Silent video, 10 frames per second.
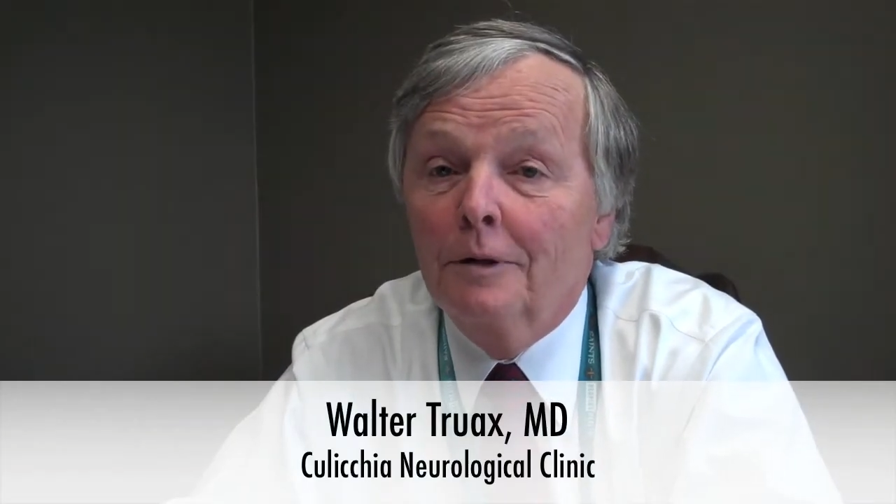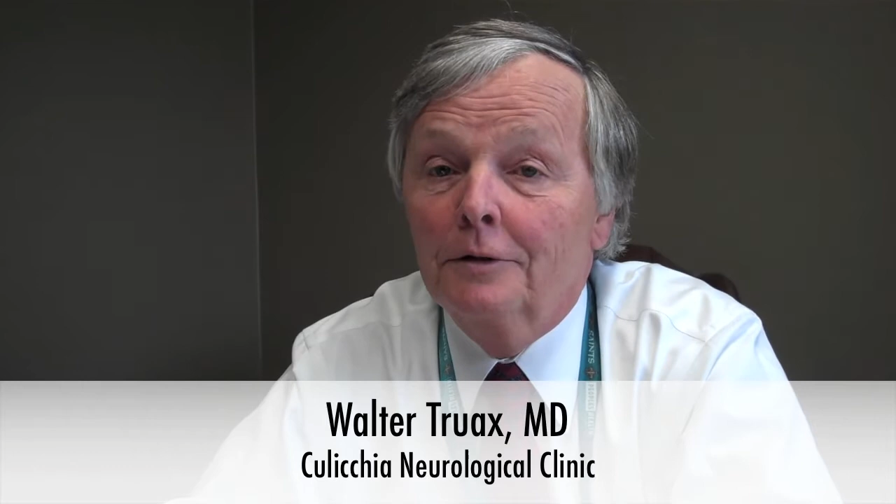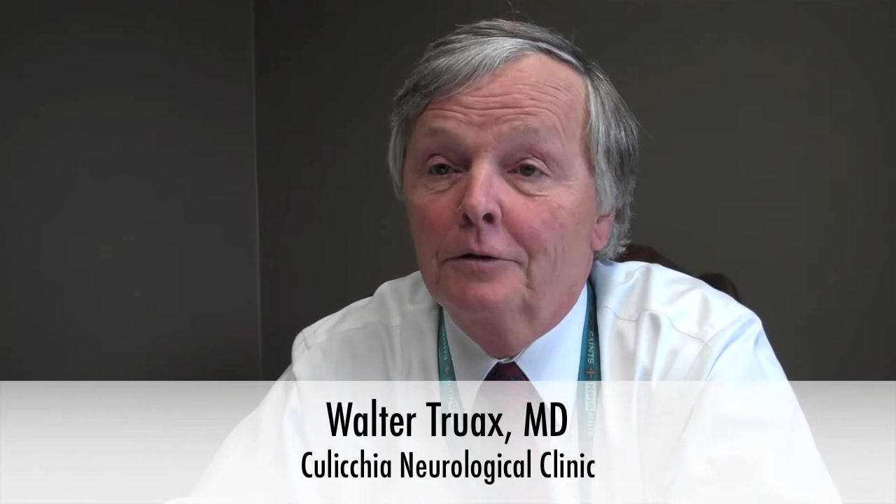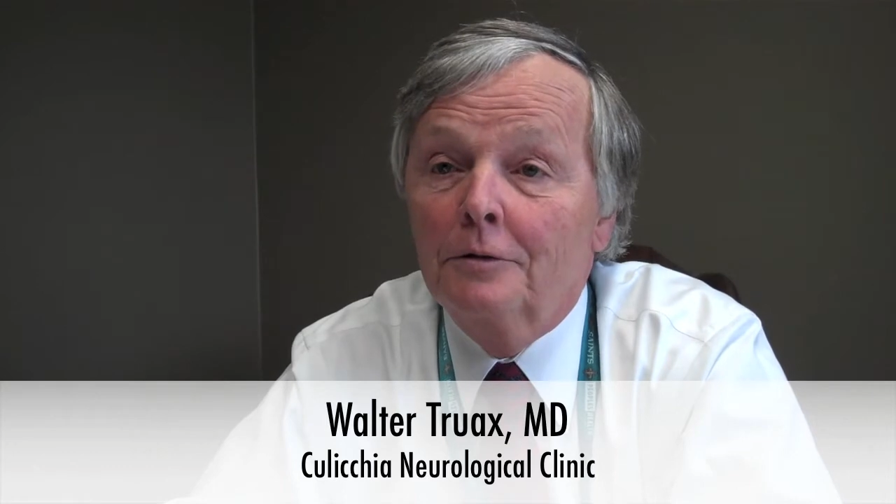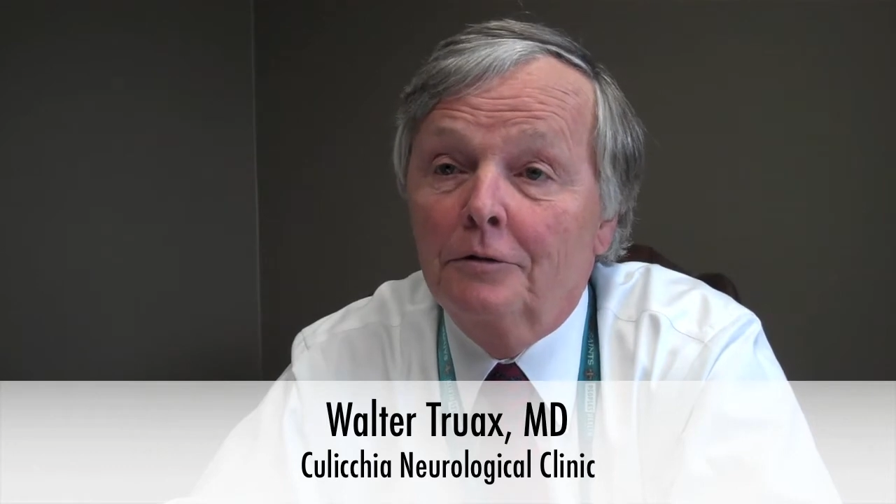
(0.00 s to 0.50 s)

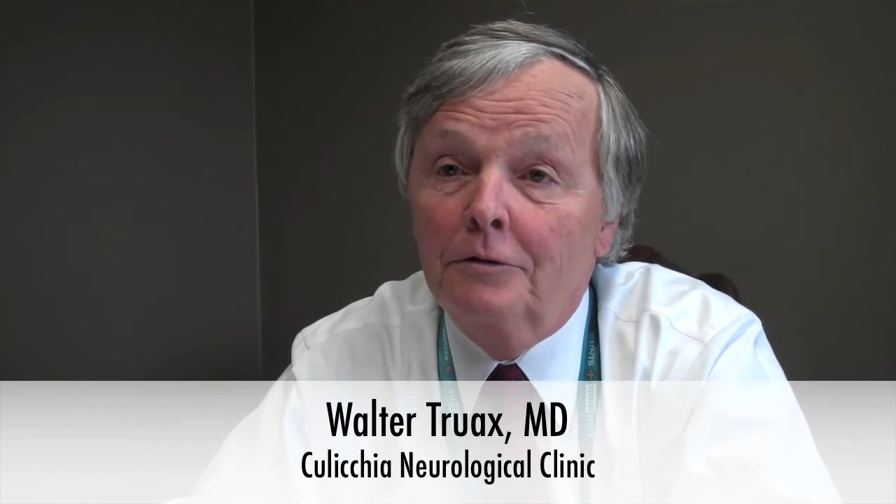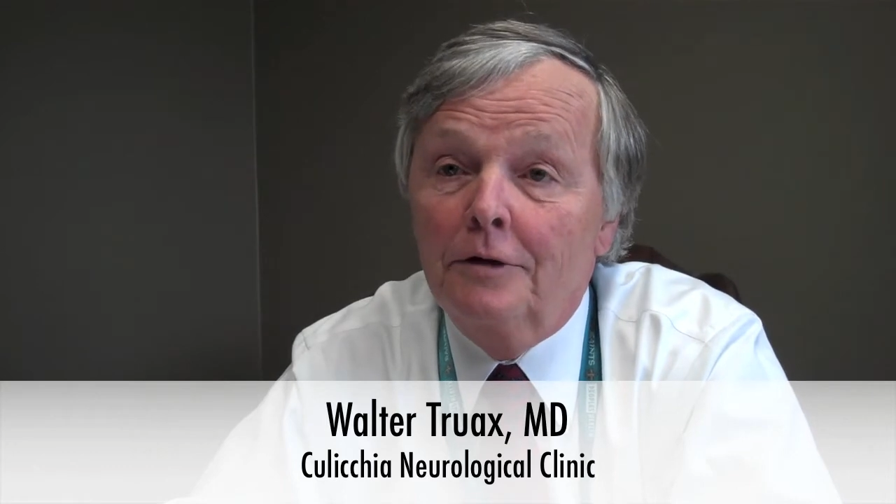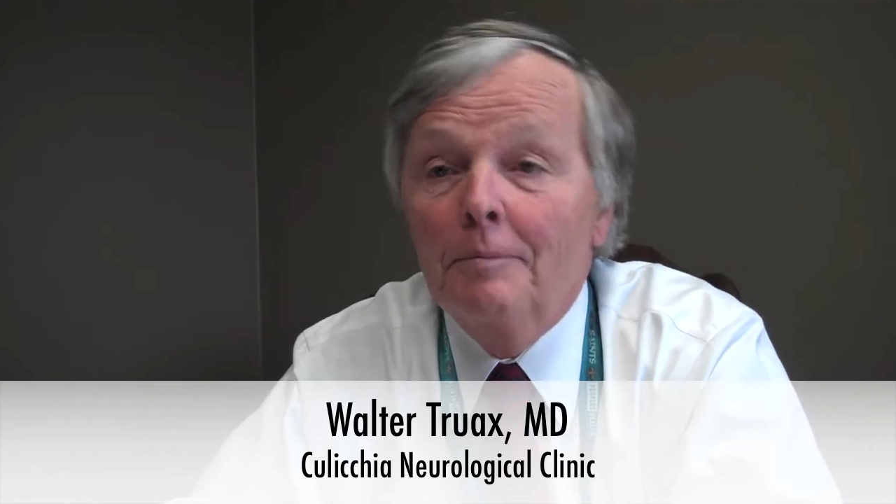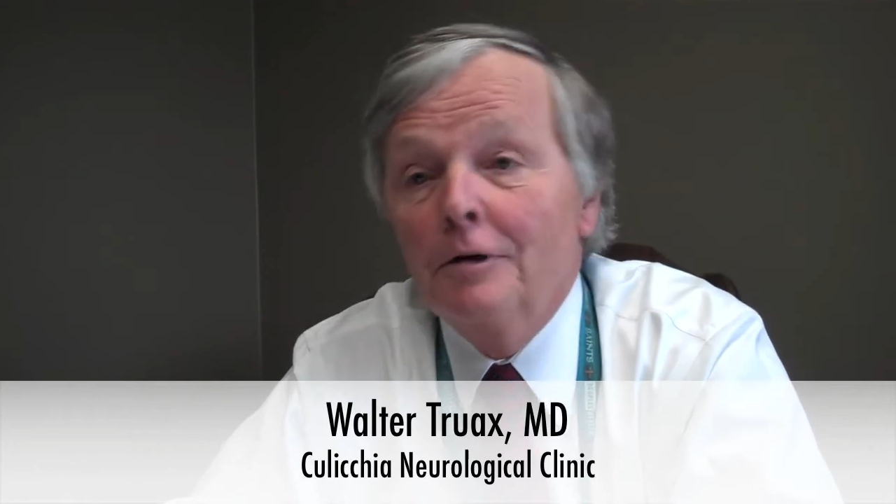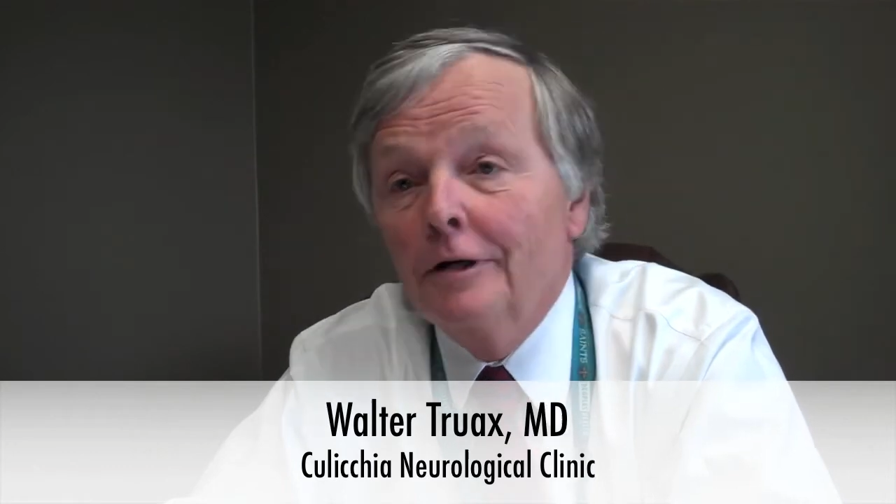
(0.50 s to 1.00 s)
but
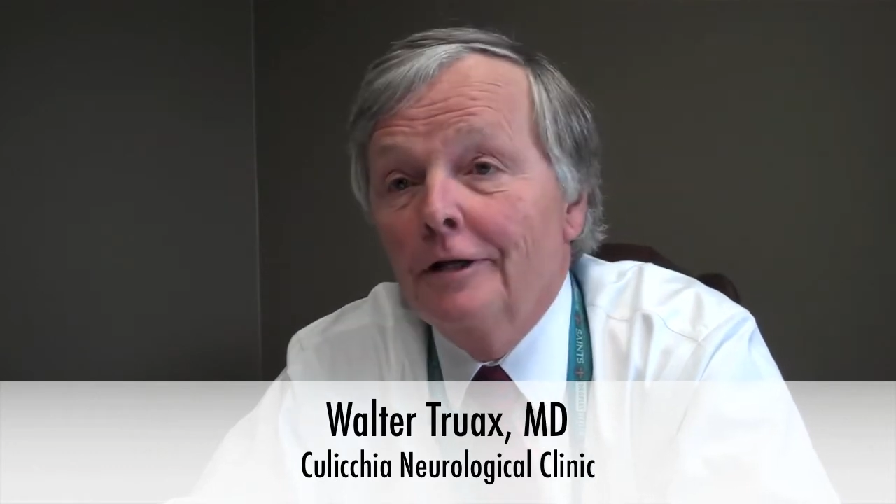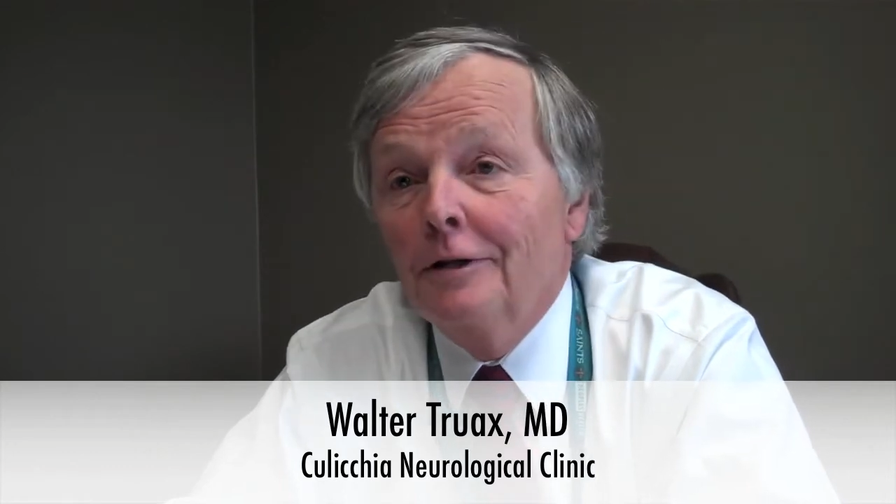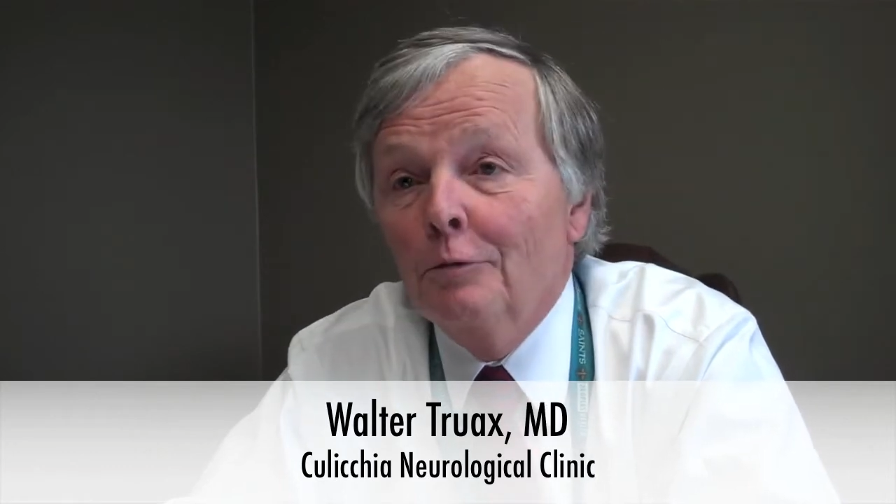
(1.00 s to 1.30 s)
typically